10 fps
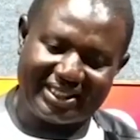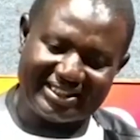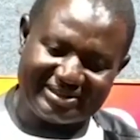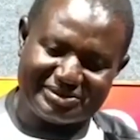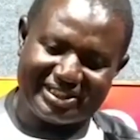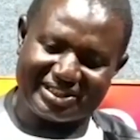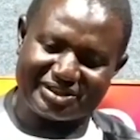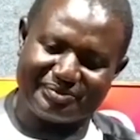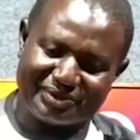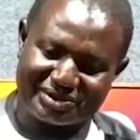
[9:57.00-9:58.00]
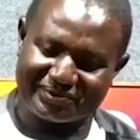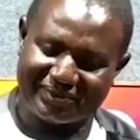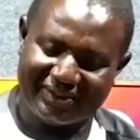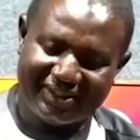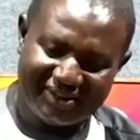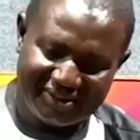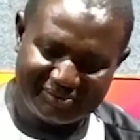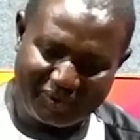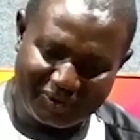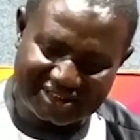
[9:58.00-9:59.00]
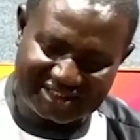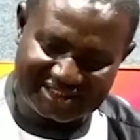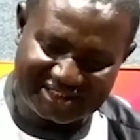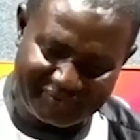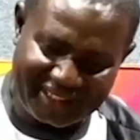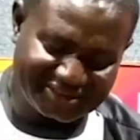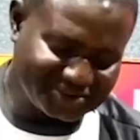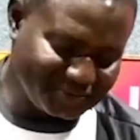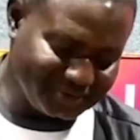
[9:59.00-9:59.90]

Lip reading: items that are supposed to cost this were sold